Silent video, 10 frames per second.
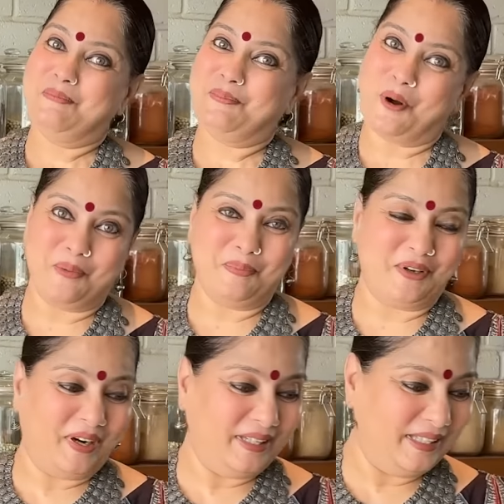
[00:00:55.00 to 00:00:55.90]
prawn
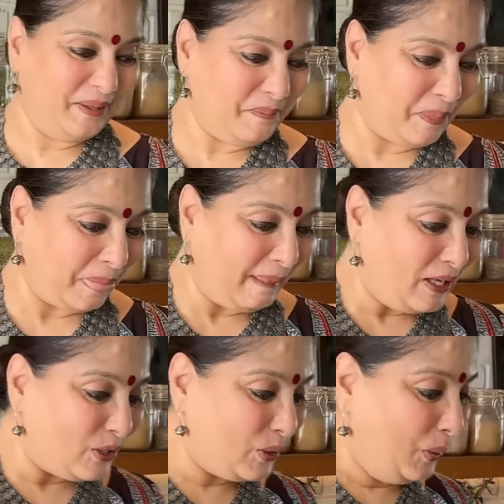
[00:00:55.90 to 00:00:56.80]
biryani.
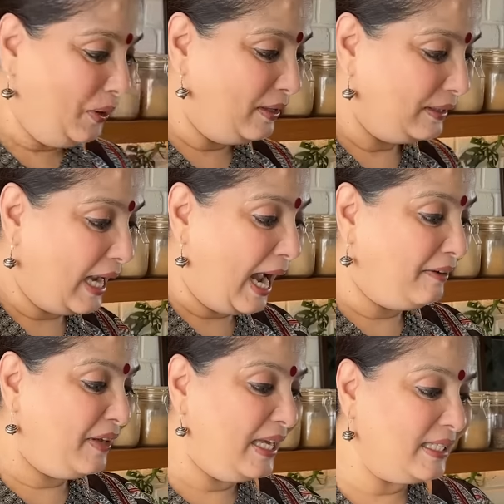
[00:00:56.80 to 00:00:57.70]
So
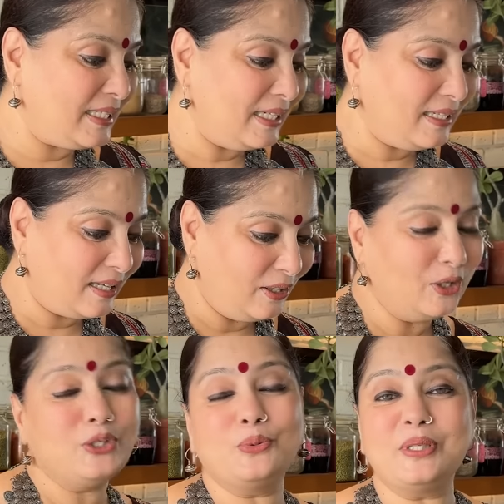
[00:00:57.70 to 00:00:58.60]
I've heated
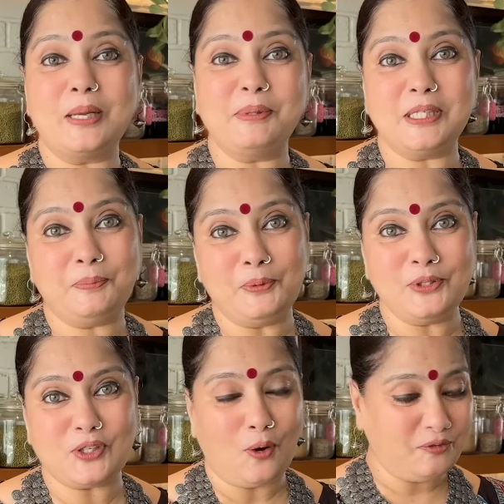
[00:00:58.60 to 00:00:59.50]
2
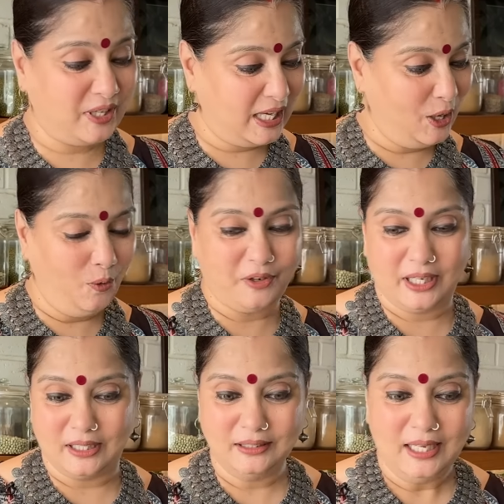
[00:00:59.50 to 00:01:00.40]
tablespoons of ghee over
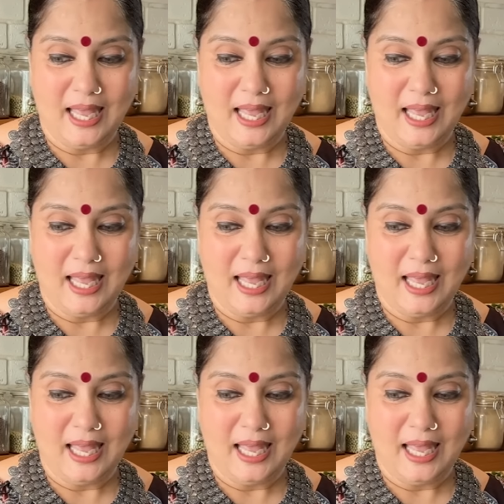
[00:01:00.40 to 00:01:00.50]
here.